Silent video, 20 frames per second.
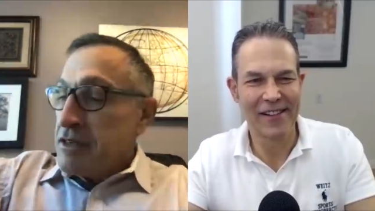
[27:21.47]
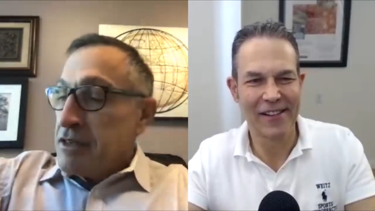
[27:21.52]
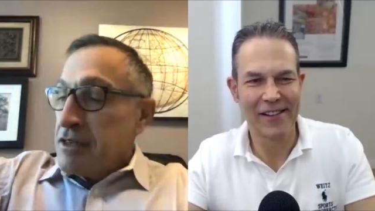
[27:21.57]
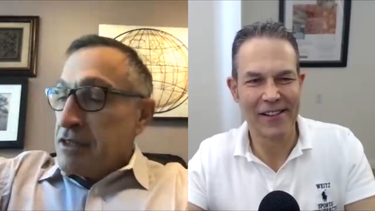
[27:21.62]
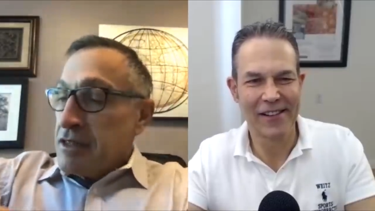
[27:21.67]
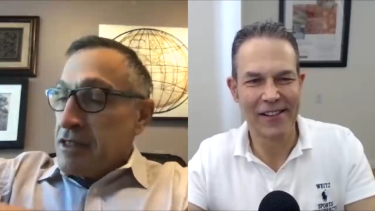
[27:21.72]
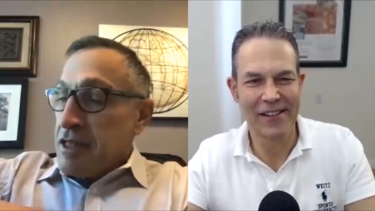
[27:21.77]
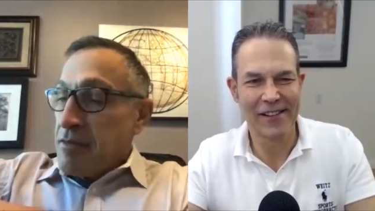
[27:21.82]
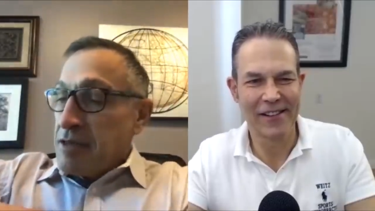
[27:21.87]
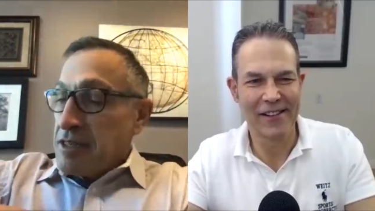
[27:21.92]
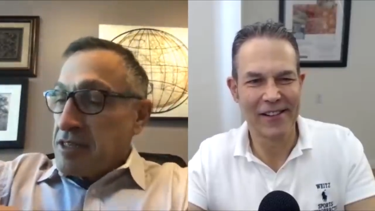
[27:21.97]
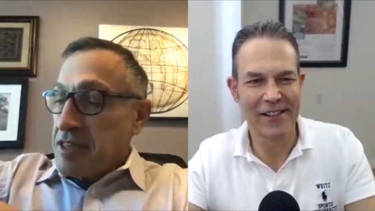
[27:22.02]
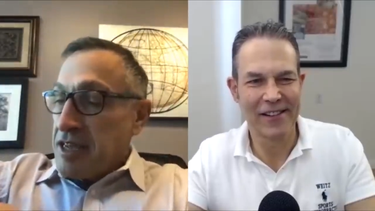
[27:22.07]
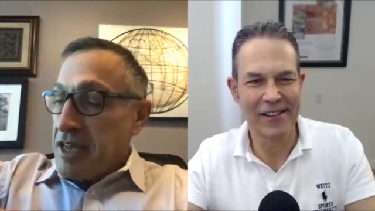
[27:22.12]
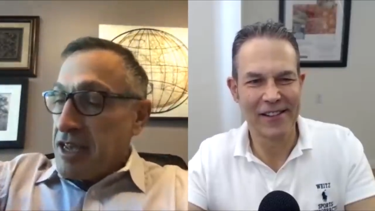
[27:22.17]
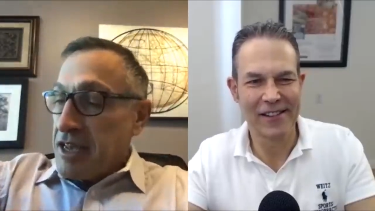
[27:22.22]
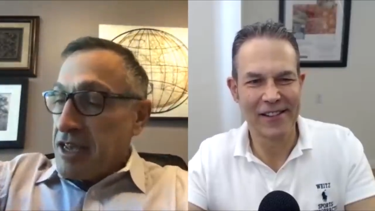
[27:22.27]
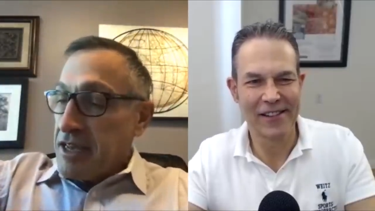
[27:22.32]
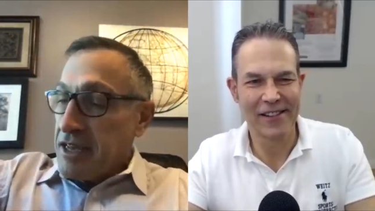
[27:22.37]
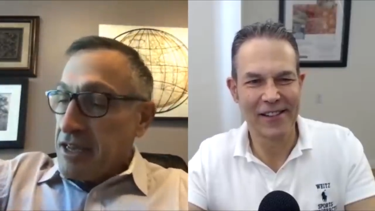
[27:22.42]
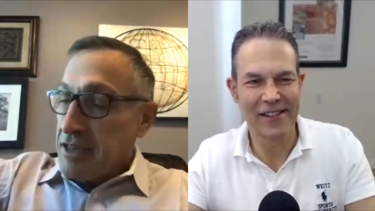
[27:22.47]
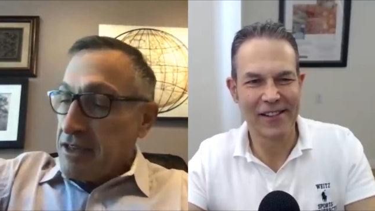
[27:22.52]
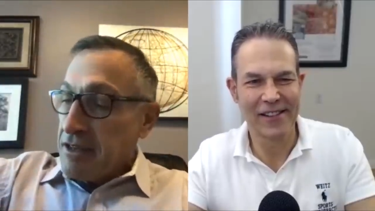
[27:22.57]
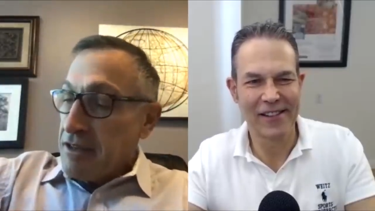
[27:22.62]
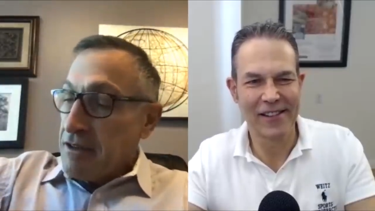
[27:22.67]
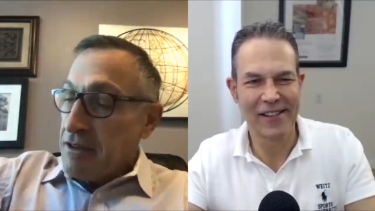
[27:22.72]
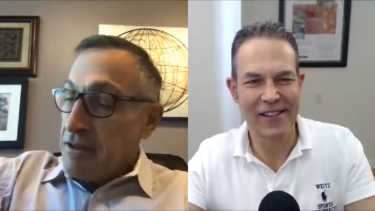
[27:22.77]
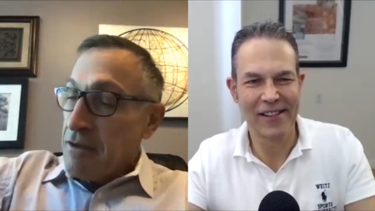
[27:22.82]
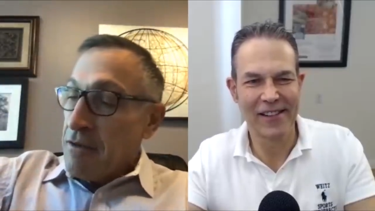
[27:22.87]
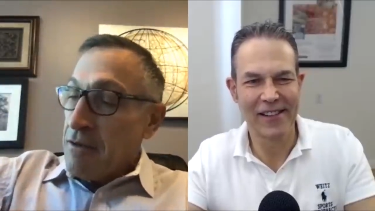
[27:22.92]
Speaker 1: Let me see.
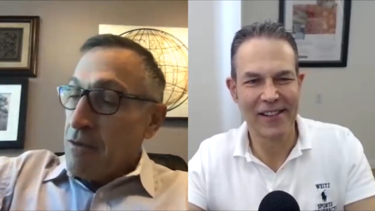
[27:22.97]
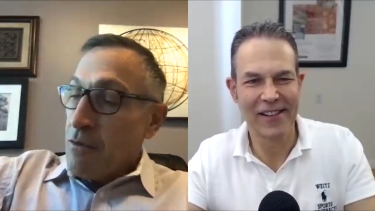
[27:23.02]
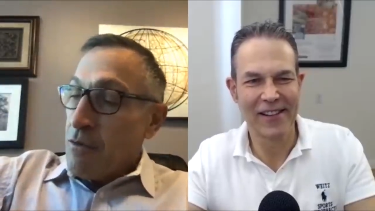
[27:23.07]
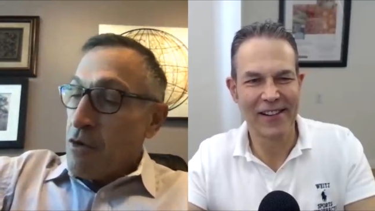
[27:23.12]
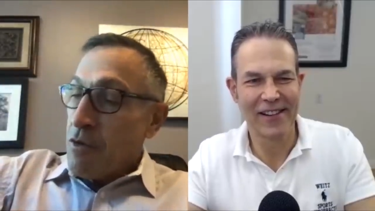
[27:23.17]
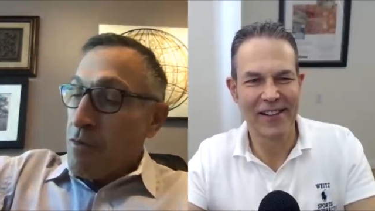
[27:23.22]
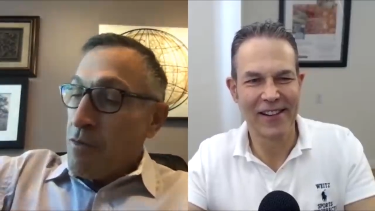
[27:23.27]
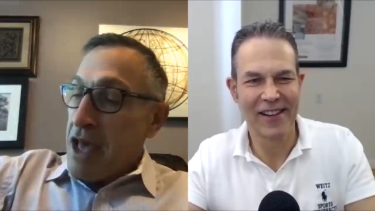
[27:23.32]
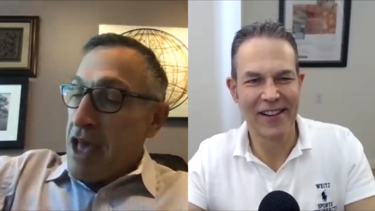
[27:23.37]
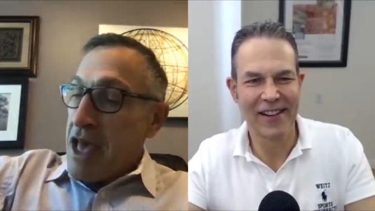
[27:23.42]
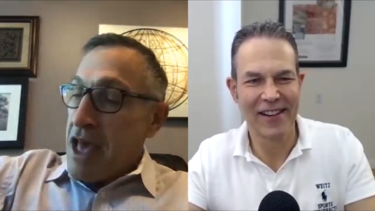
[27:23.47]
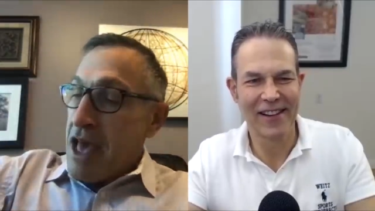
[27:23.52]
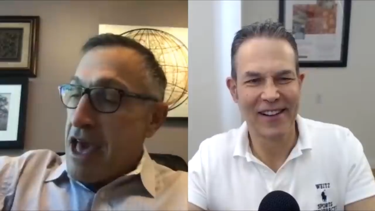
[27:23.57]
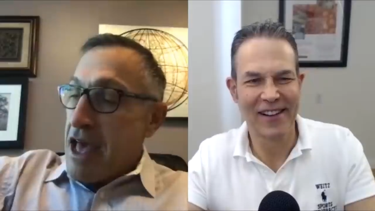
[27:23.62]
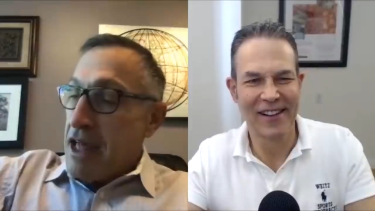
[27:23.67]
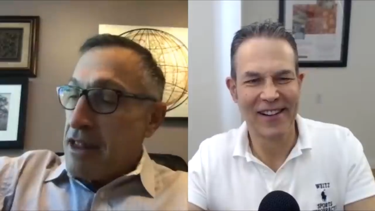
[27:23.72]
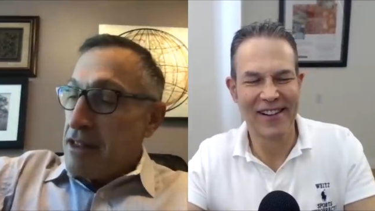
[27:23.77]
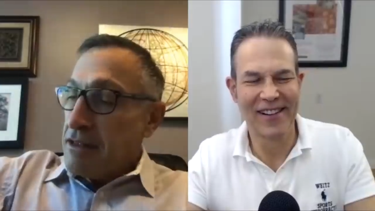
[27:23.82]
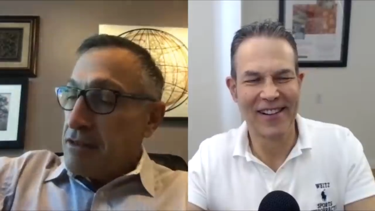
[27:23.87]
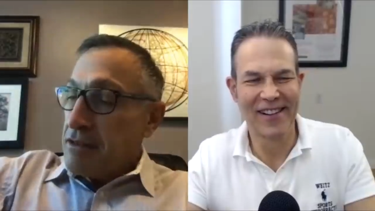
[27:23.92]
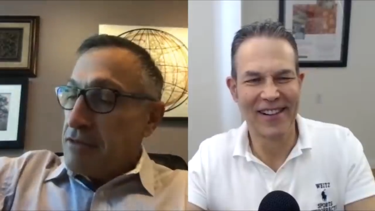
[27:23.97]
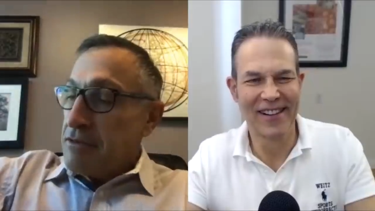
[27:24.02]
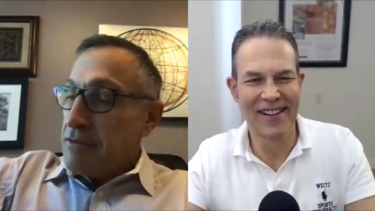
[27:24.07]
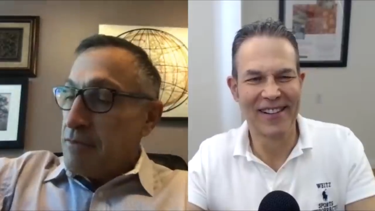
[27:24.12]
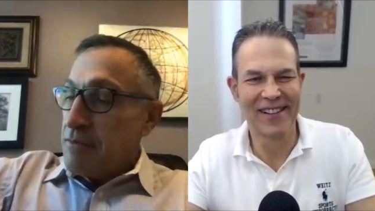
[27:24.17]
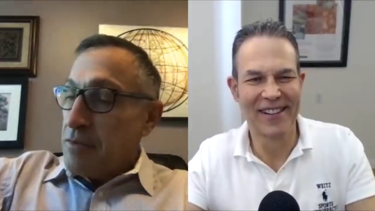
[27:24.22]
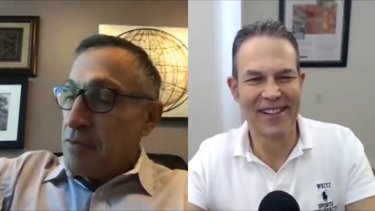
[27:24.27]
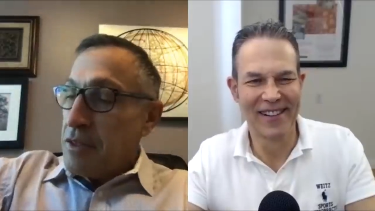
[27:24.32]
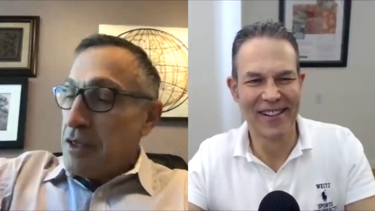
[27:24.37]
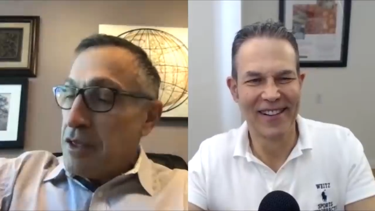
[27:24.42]
Where am I at?
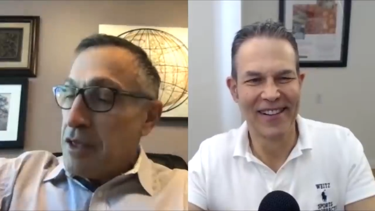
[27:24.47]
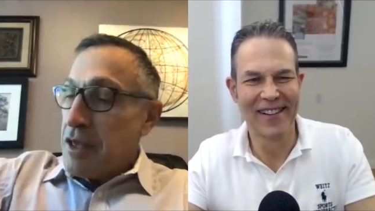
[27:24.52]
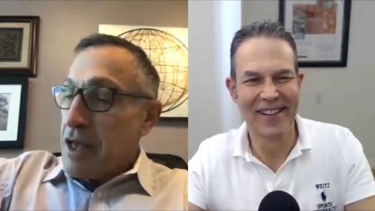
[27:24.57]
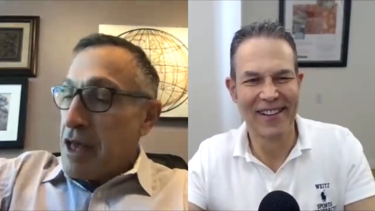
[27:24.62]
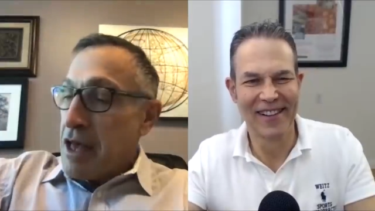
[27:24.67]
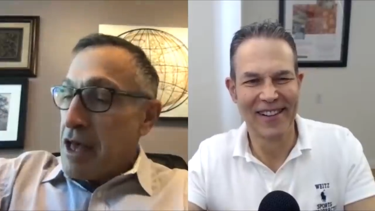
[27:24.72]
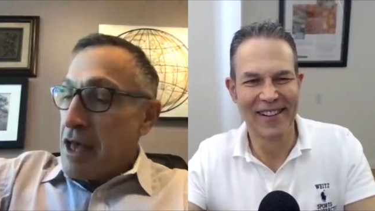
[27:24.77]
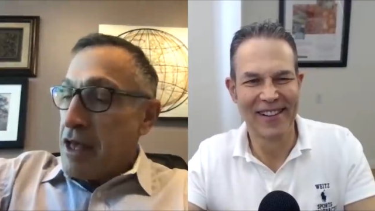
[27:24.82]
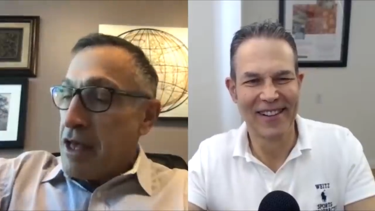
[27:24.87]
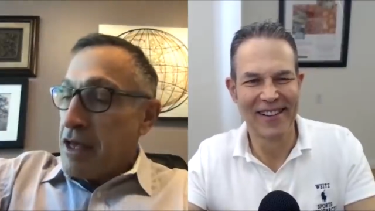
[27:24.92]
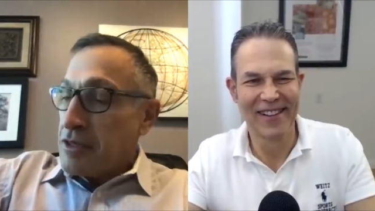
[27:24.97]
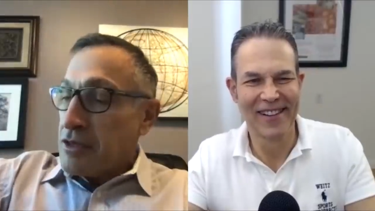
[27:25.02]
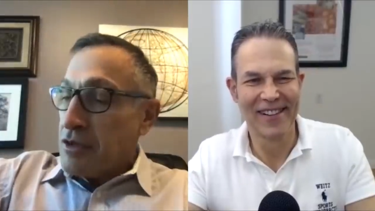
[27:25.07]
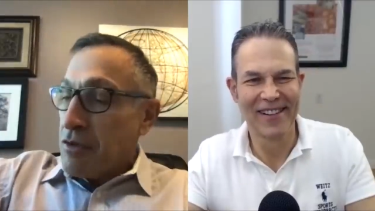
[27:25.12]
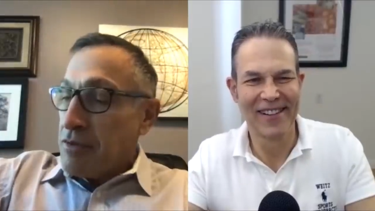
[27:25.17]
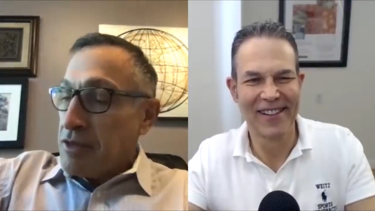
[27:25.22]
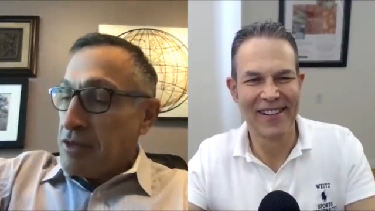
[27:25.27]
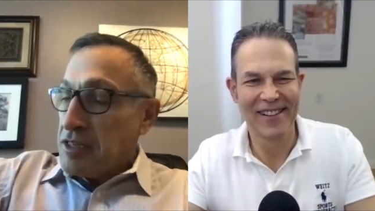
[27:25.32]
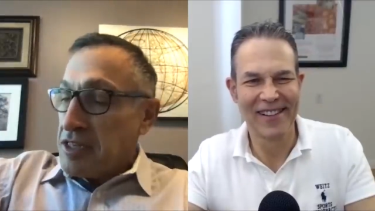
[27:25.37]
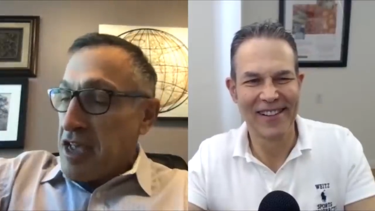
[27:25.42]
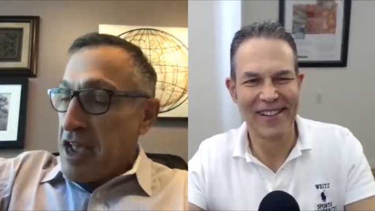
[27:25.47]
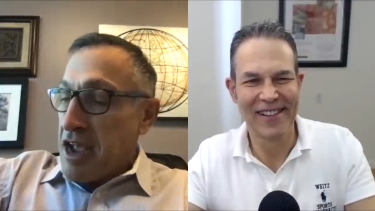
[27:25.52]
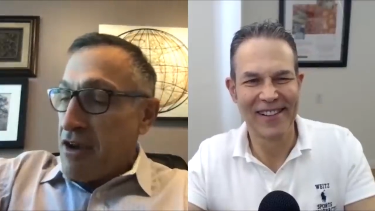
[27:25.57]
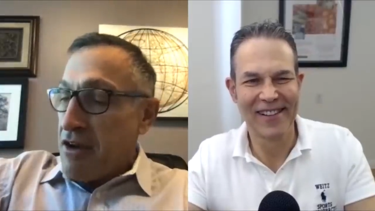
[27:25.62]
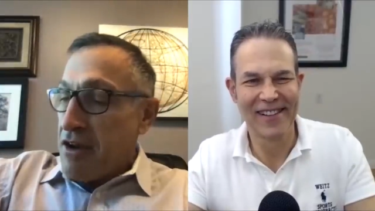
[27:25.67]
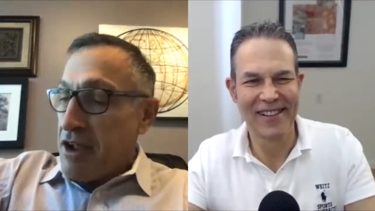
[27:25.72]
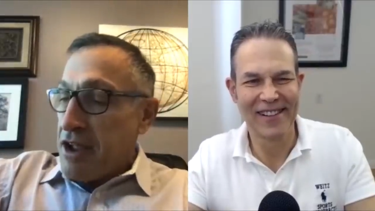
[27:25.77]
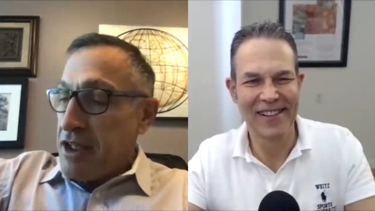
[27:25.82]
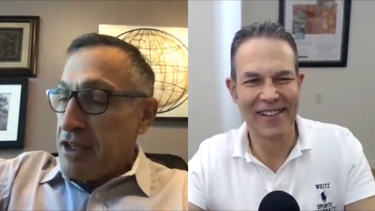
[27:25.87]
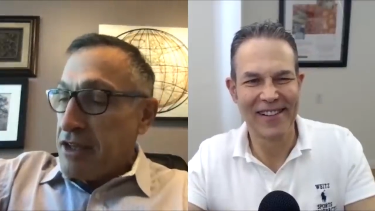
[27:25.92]
Uh, it's gonna be
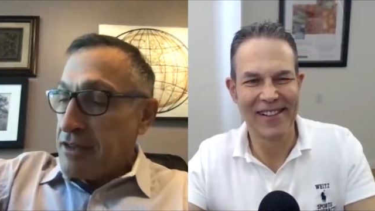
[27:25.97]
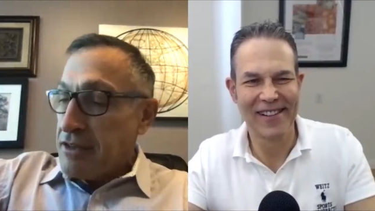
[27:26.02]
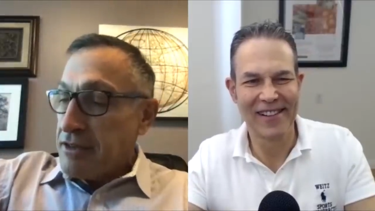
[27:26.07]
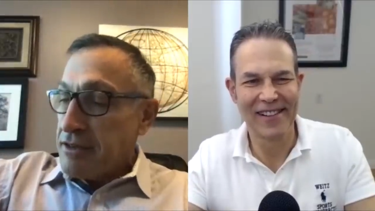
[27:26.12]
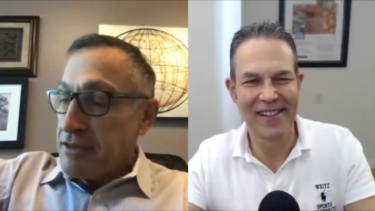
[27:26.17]
scary.